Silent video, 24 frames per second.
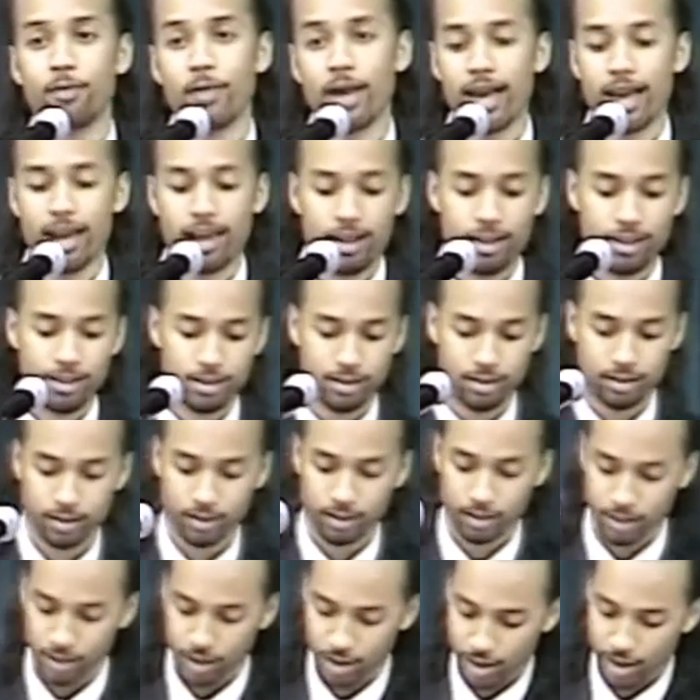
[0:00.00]
Math.
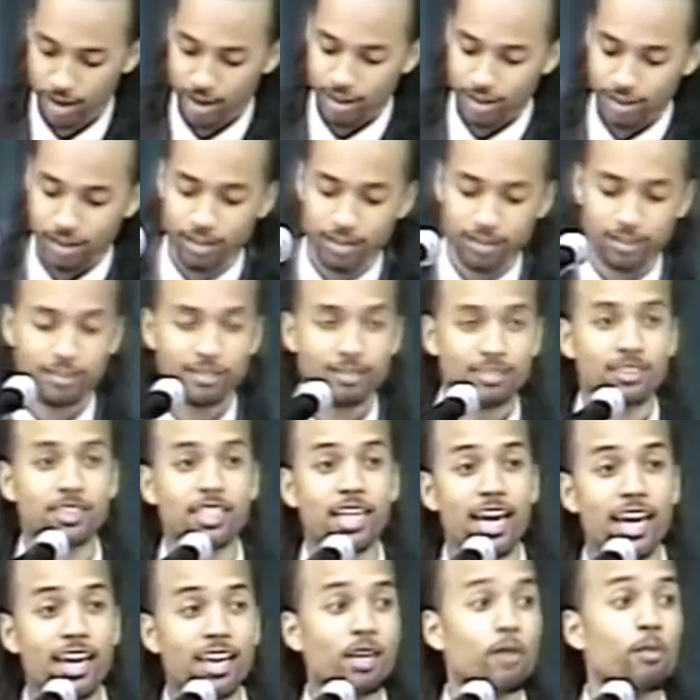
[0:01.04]

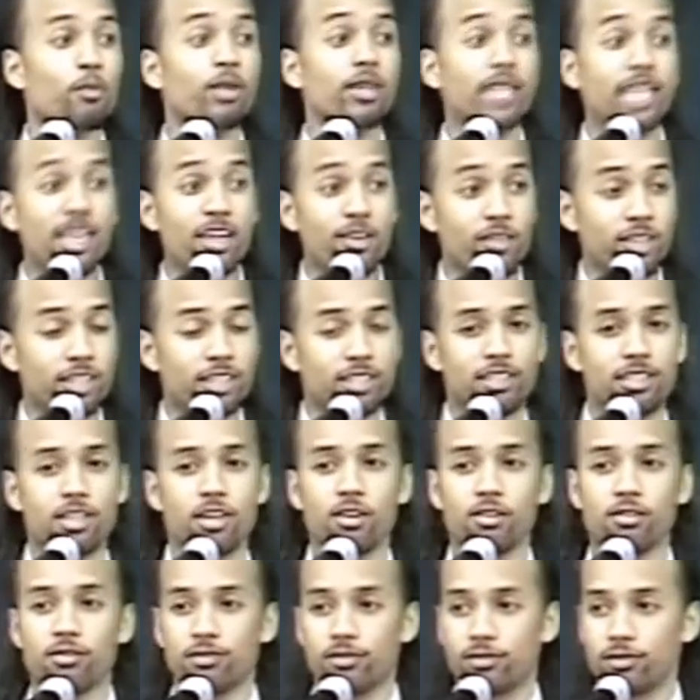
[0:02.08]
Say it, believe in
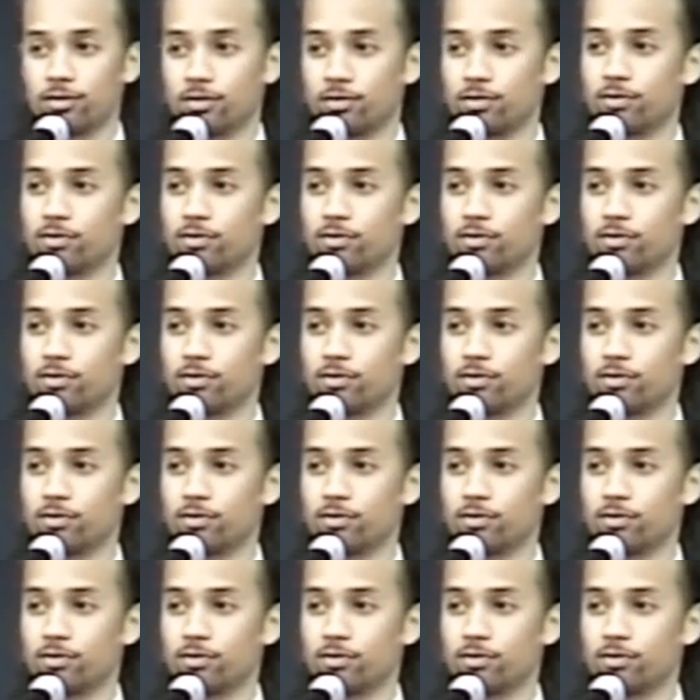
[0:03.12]
yourself.